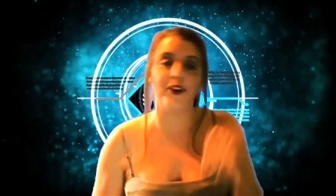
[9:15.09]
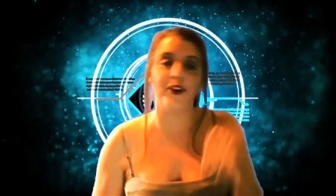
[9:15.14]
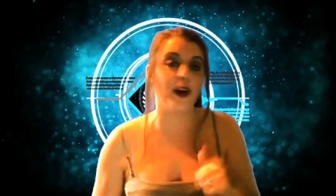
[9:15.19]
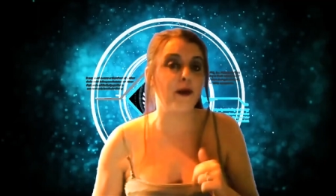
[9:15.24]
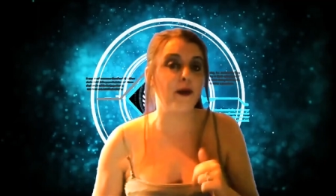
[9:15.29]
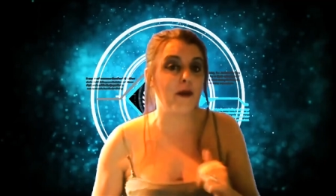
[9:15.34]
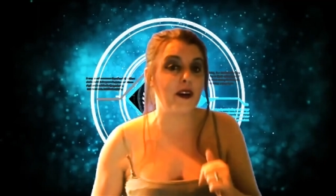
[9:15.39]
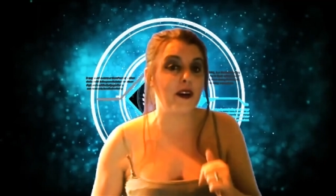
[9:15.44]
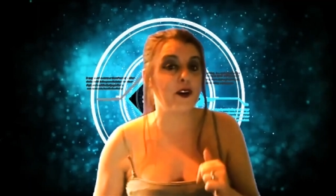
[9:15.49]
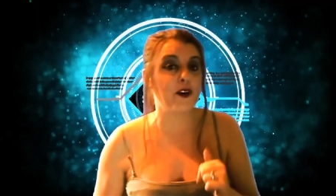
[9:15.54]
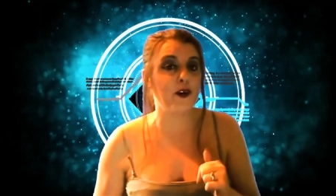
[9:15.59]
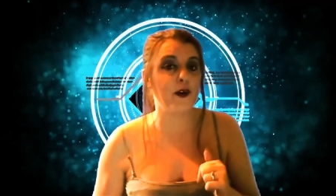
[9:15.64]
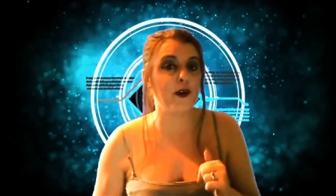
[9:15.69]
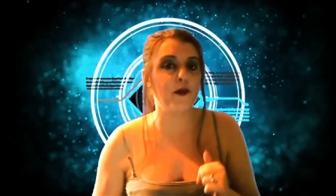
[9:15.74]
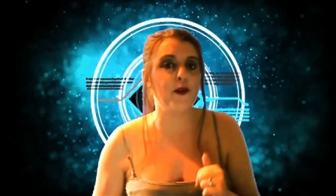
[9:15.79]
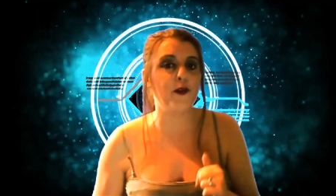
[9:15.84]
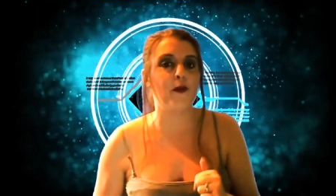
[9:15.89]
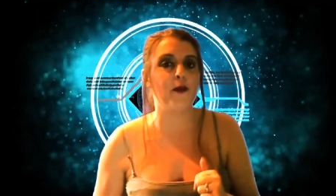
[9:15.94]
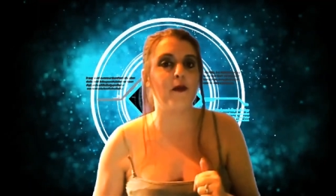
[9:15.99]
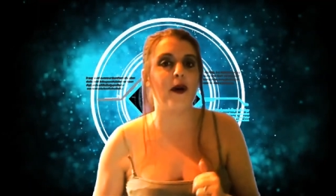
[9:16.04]
check my
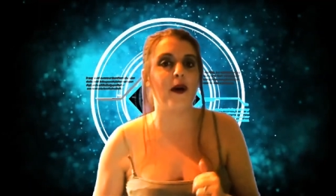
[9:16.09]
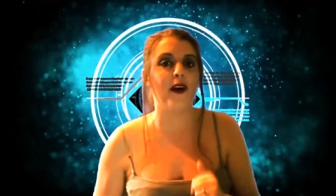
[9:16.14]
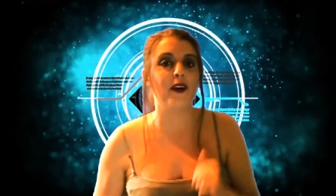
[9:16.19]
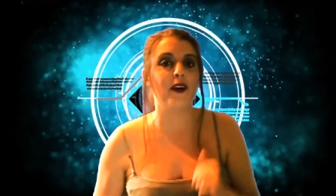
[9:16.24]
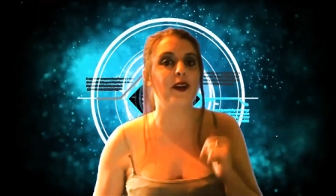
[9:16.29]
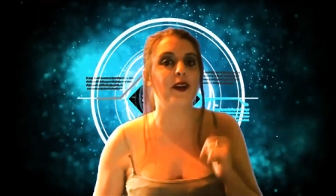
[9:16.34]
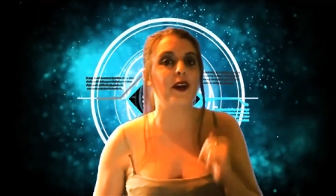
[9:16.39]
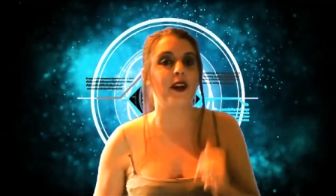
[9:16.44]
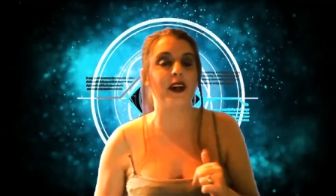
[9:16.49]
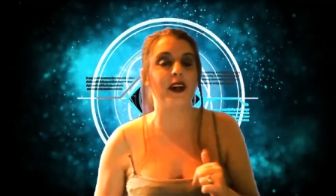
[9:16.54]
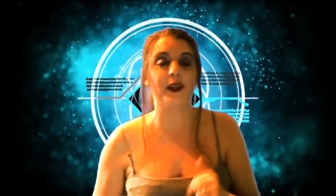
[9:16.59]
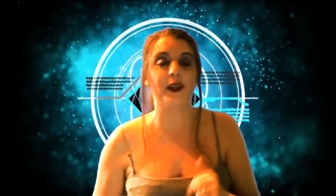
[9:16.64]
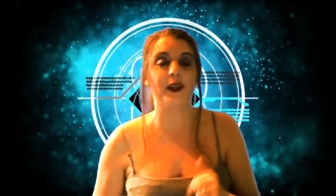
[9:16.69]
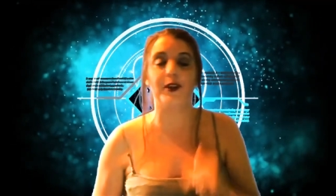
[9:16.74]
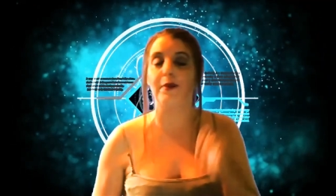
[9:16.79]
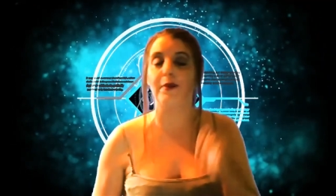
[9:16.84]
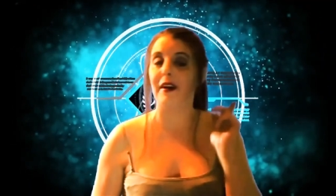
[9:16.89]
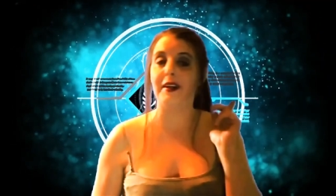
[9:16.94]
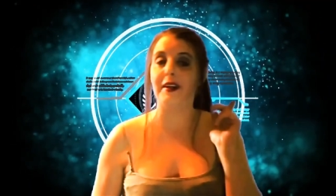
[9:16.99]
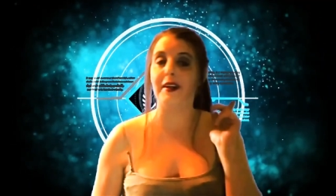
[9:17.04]
description box to links
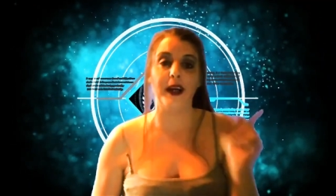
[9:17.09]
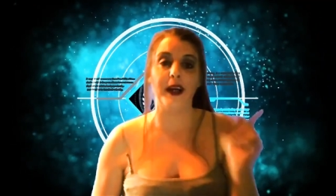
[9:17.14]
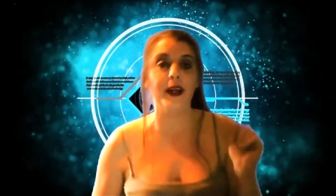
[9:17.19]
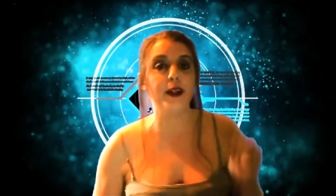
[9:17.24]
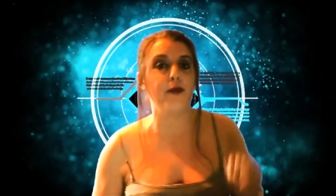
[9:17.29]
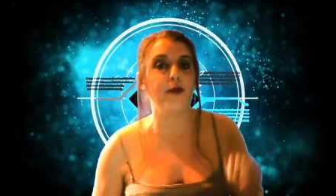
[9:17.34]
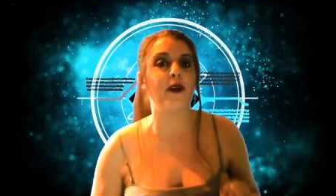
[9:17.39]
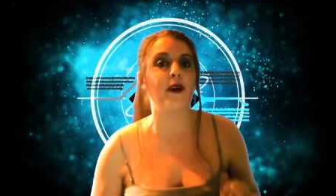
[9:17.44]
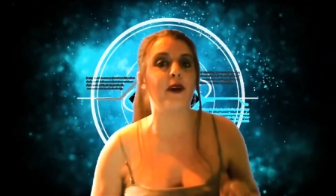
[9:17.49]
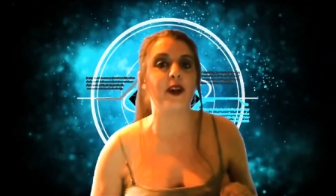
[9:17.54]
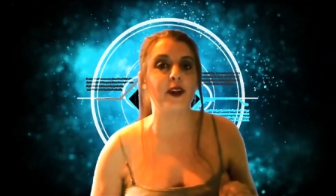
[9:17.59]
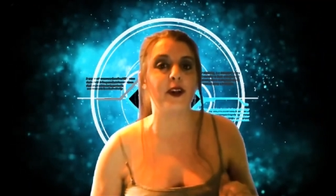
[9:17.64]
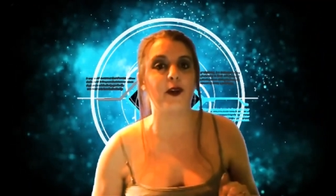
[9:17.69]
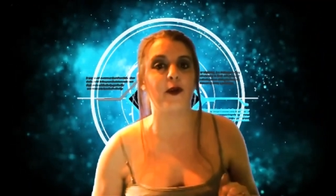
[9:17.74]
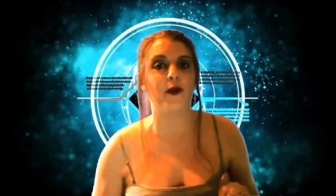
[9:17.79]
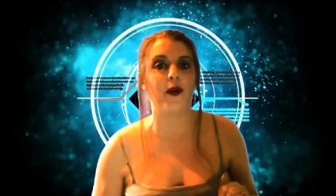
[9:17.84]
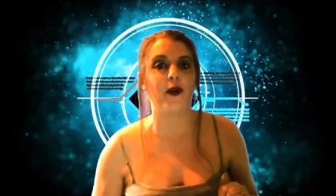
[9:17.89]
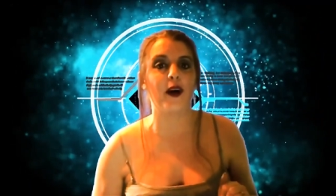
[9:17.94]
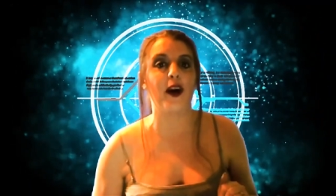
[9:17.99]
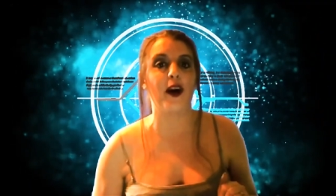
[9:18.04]
to my Teespring
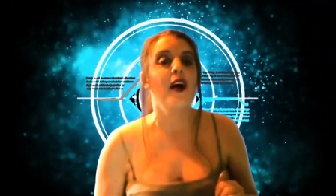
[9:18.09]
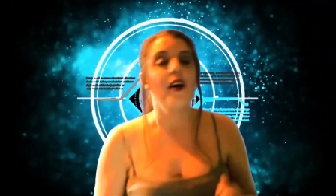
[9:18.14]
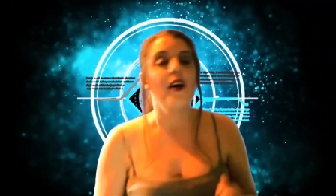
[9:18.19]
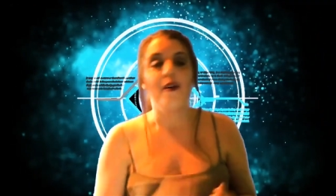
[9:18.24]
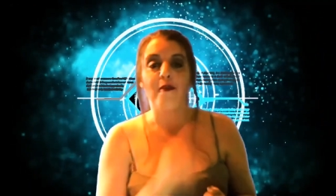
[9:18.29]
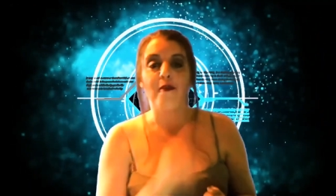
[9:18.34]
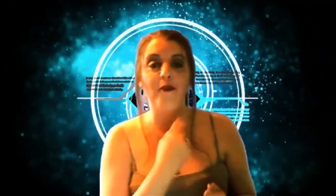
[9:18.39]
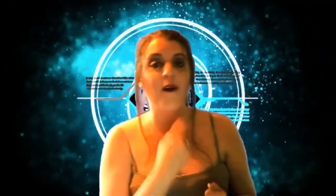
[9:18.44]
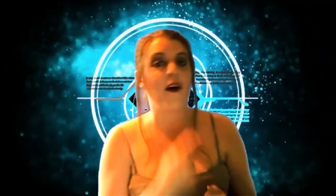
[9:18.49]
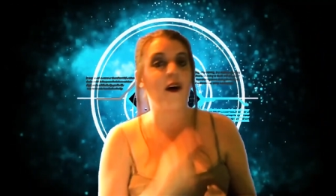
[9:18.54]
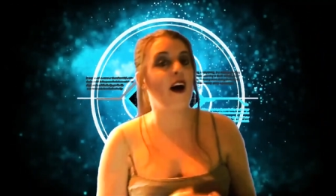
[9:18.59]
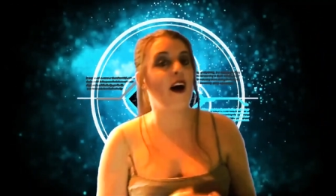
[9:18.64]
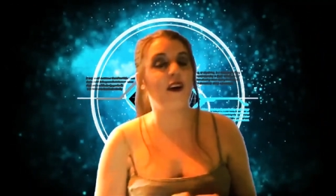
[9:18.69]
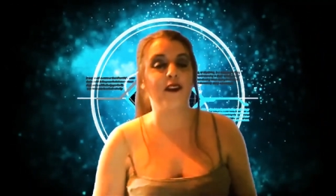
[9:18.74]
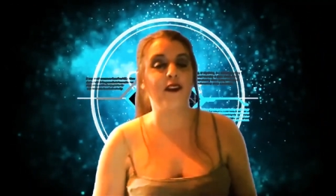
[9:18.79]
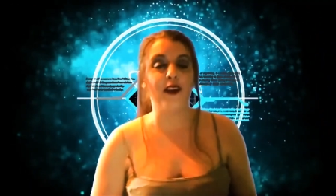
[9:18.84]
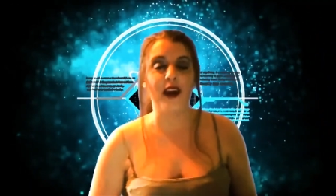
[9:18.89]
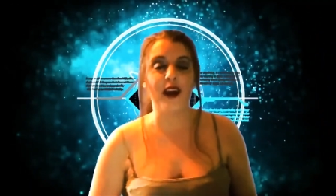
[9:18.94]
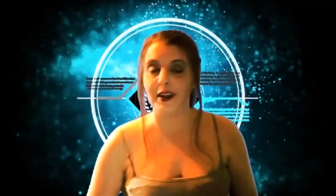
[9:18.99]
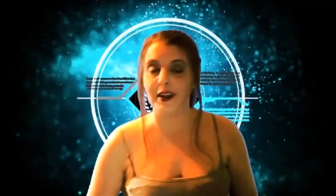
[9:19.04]
store for our
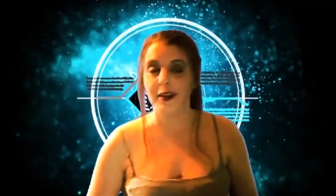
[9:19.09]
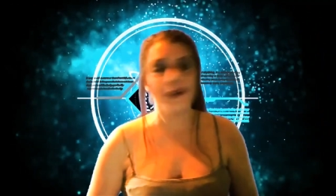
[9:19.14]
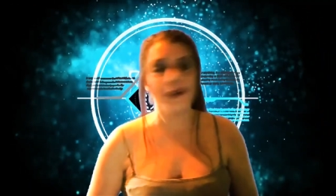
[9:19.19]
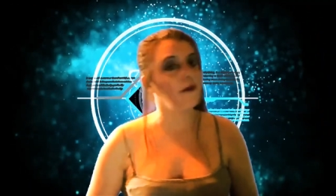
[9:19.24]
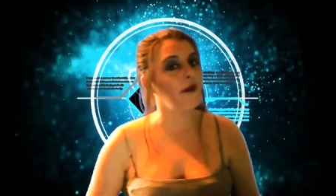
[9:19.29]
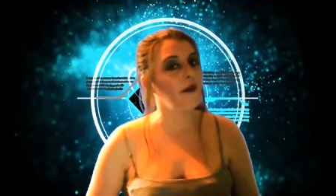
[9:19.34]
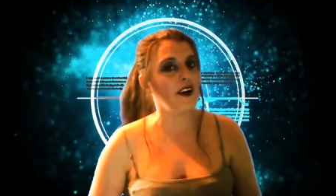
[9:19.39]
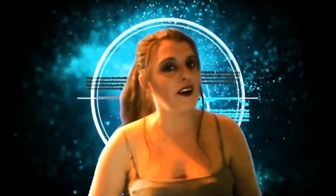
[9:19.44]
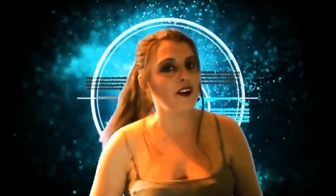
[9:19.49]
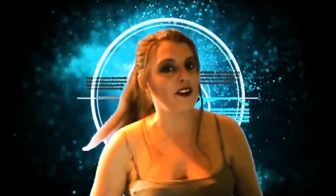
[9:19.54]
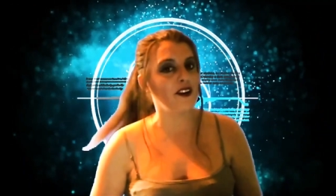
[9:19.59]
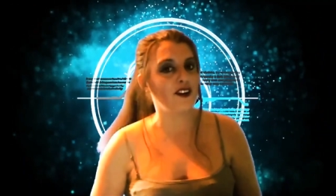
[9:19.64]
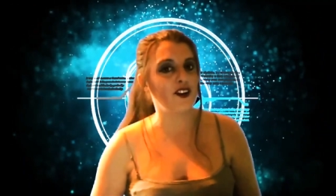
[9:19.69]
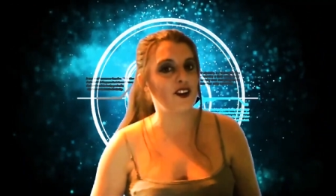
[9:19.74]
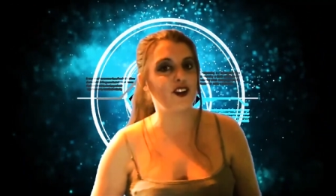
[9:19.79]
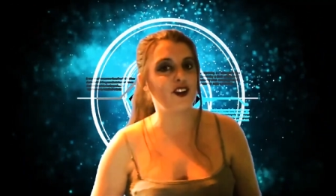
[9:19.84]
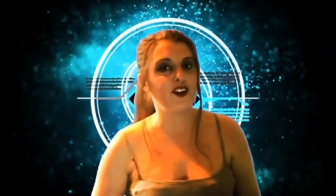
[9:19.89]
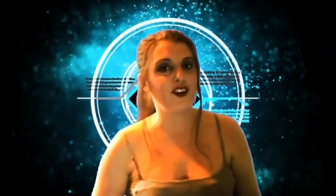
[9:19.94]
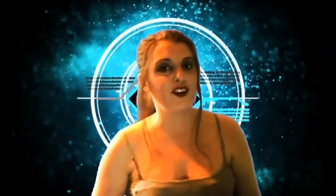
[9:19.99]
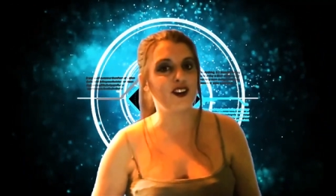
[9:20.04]
latest
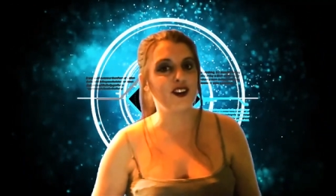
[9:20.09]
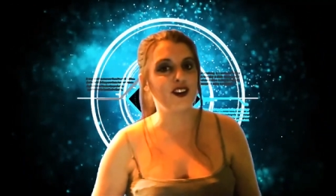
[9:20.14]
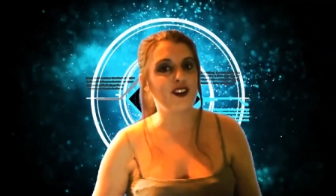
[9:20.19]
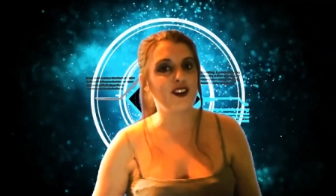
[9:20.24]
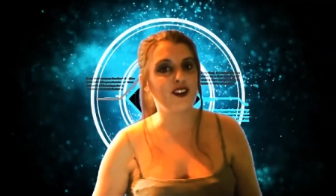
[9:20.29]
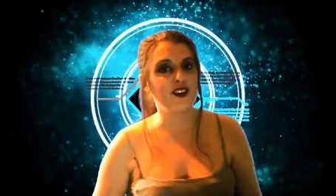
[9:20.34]
merch.